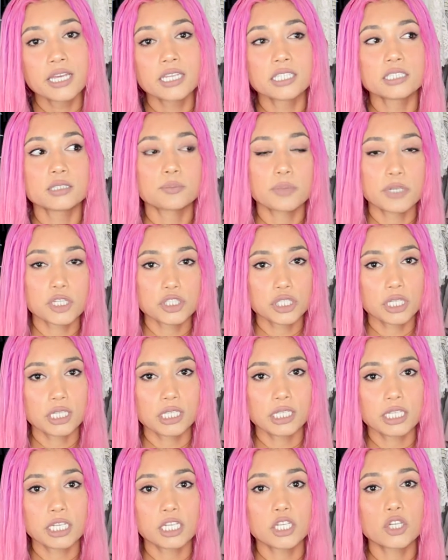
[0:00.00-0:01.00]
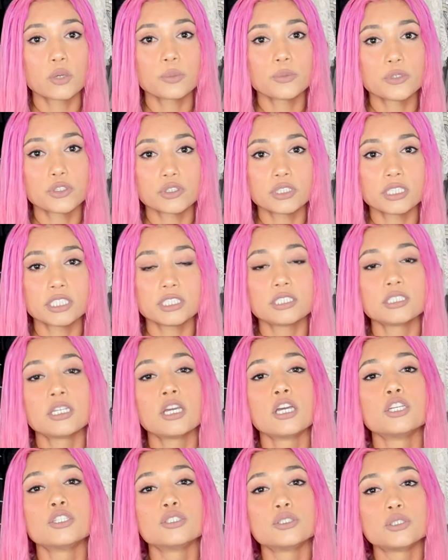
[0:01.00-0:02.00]
especially commuting
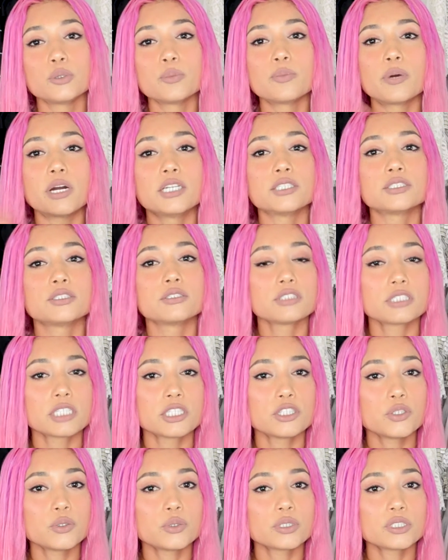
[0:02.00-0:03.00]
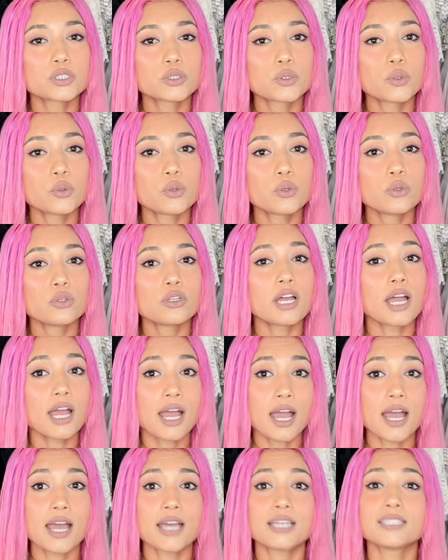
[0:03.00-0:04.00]
to Parsons the New School,
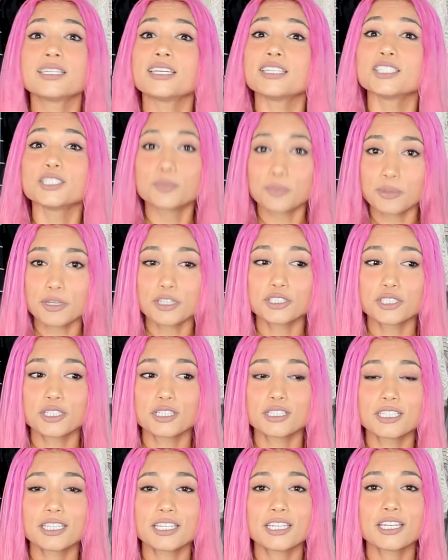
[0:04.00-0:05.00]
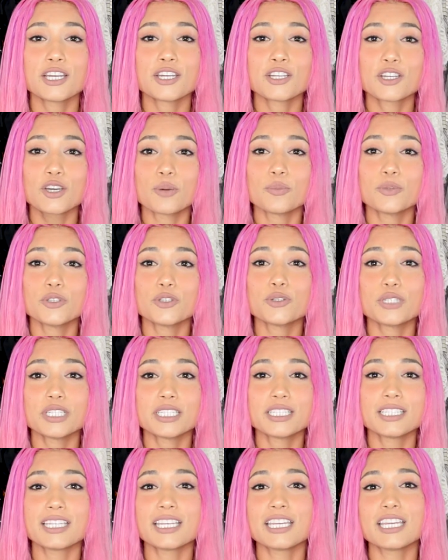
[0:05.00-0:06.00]
and especially
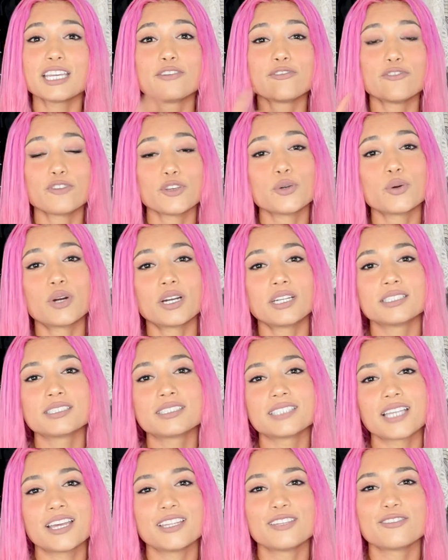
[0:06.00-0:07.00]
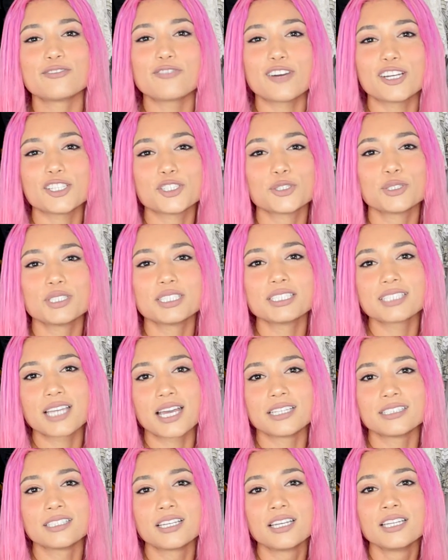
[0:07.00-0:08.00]
commuting if you are studying fashion
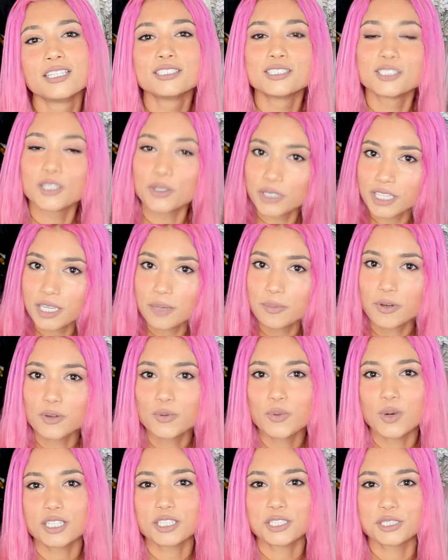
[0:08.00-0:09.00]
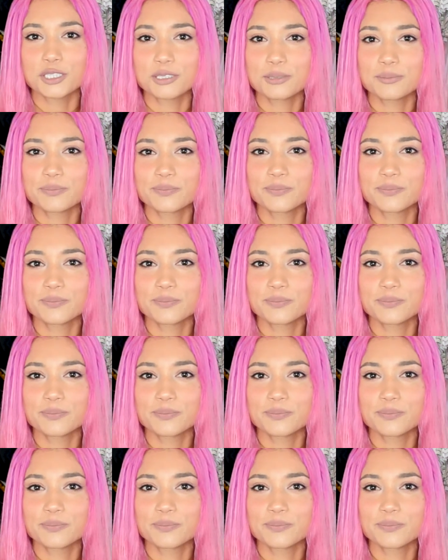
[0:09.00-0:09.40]
design. So keep on watching.